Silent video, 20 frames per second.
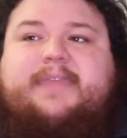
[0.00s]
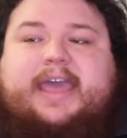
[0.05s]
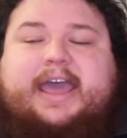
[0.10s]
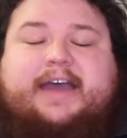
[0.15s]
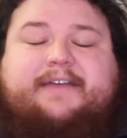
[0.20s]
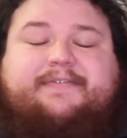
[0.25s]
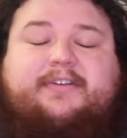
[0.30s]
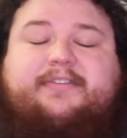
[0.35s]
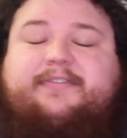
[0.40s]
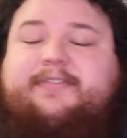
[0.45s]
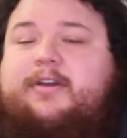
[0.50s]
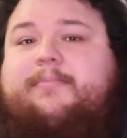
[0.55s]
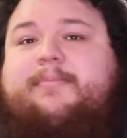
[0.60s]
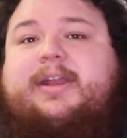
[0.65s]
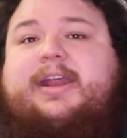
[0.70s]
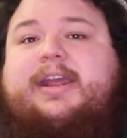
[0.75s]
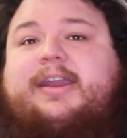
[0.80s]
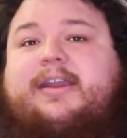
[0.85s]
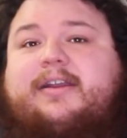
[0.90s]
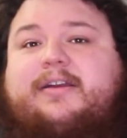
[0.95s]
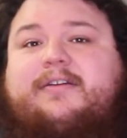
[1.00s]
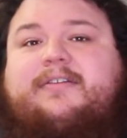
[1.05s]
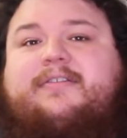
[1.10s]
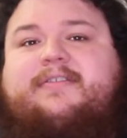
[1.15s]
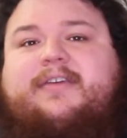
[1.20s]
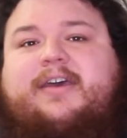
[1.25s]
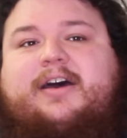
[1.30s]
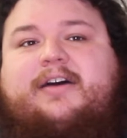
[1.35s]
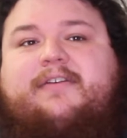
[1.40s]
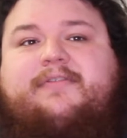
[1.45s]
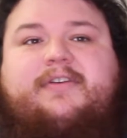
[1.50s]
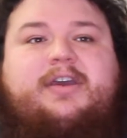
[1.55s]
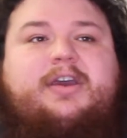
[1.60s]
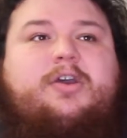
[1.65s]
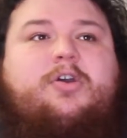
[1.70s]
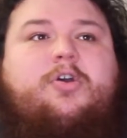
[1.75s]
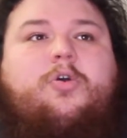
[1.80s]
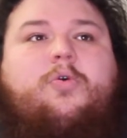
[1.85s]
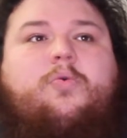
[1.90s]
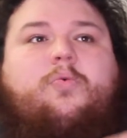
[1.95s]
after so many years of
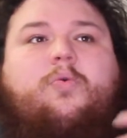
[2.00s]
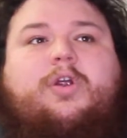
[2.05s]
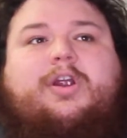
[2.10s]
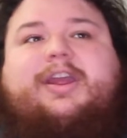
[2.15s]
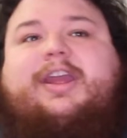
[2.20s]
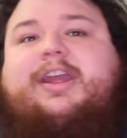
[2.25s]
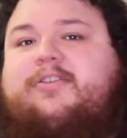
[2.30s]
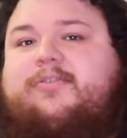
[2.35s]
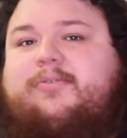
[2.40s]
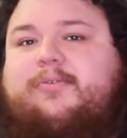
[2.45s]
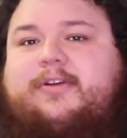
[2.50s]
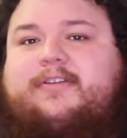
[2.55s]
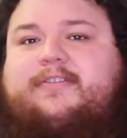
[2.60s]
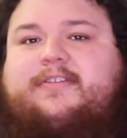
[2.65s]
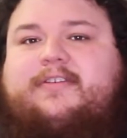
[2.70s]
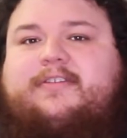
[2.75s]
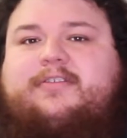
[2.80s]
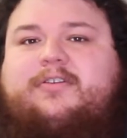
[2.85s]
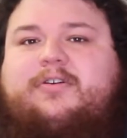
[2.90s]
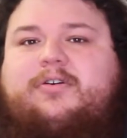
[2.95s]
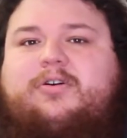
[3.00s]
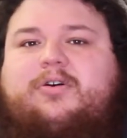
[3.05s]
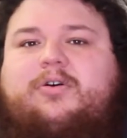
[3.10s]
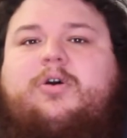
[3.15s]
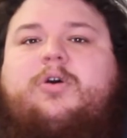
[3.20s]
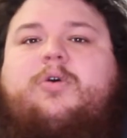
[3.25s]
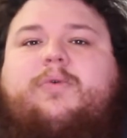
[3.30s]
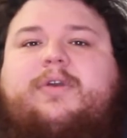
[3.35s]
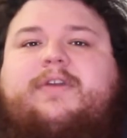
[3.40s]
working towards this goal,